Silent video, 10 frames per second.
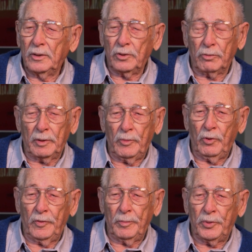to
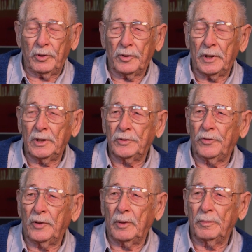remove impurities
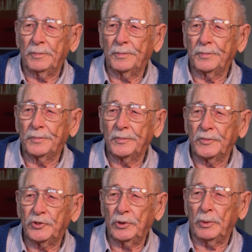from
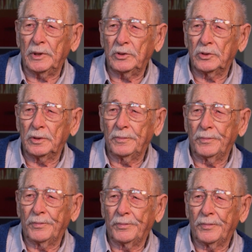sewage.
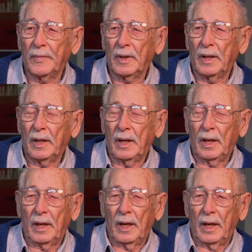Hmm.
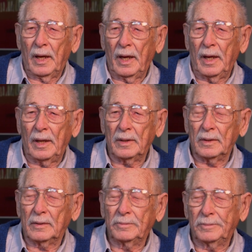
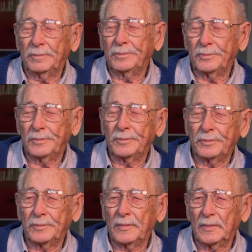And
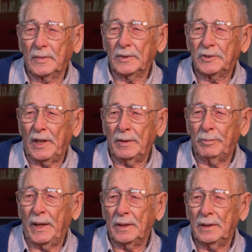say,
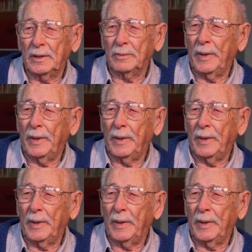you know,